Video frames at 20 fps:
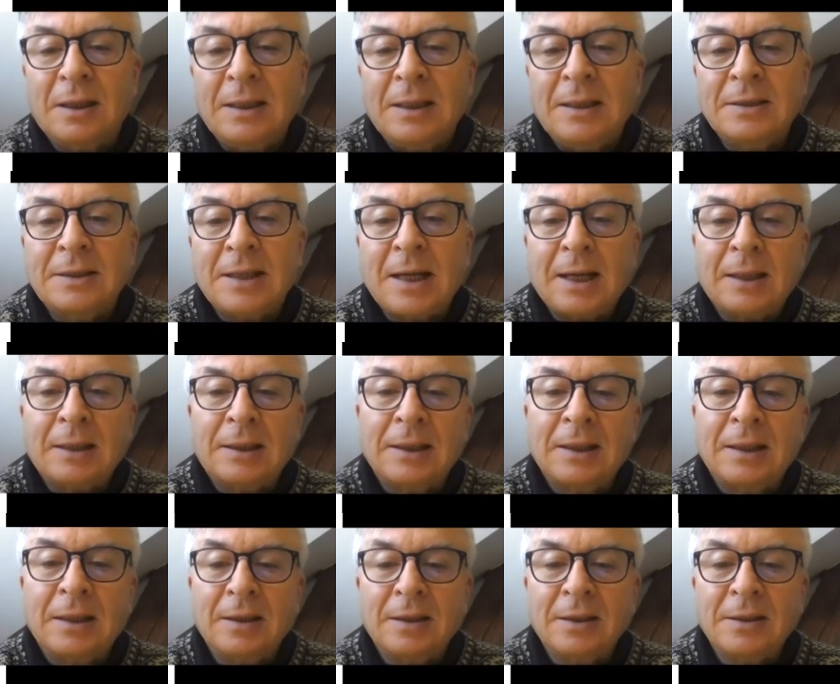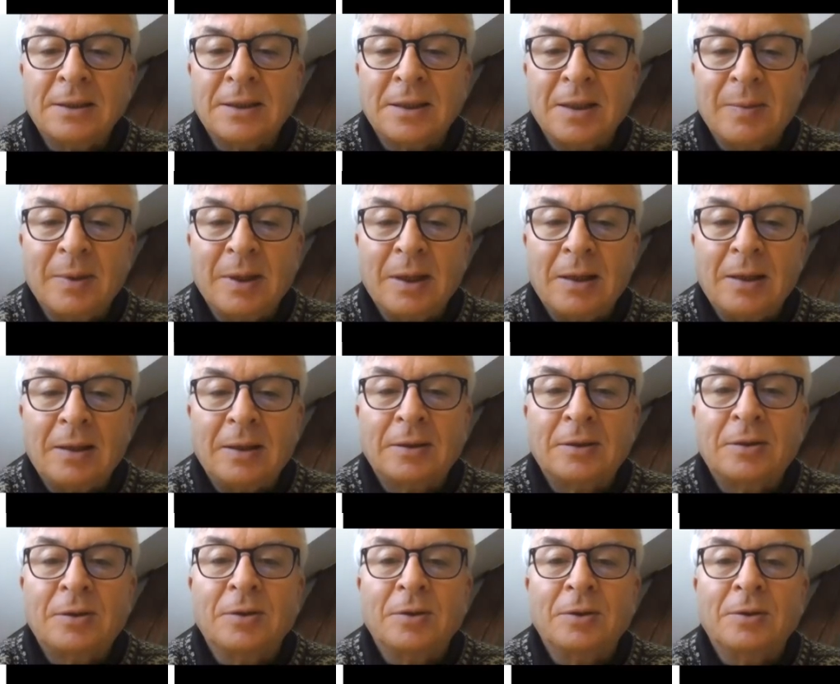exactly
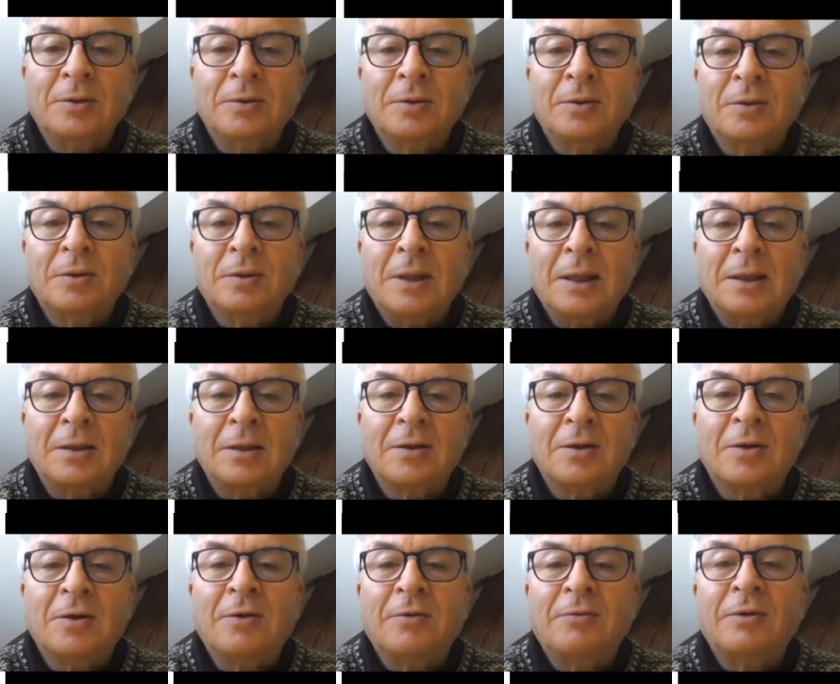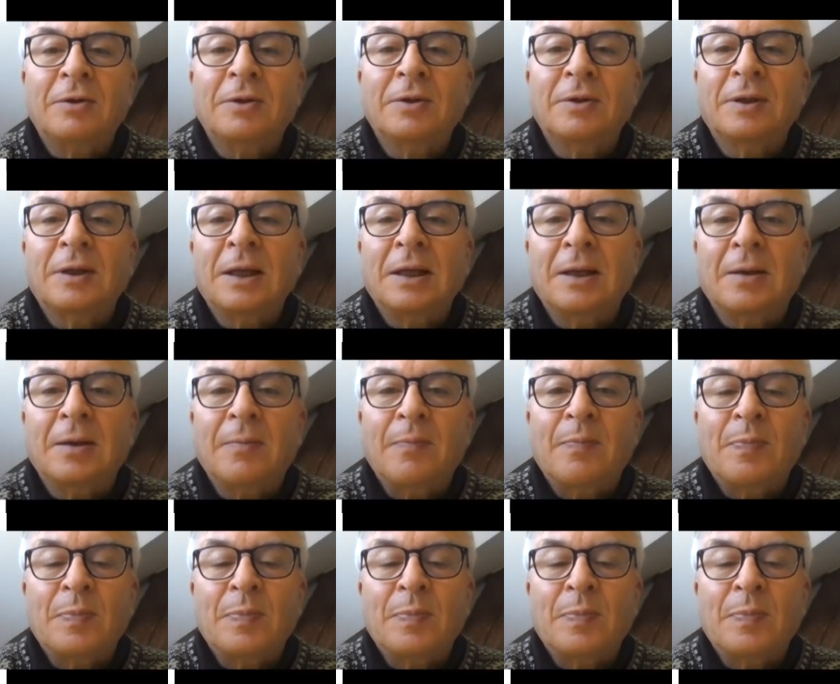similar to that of the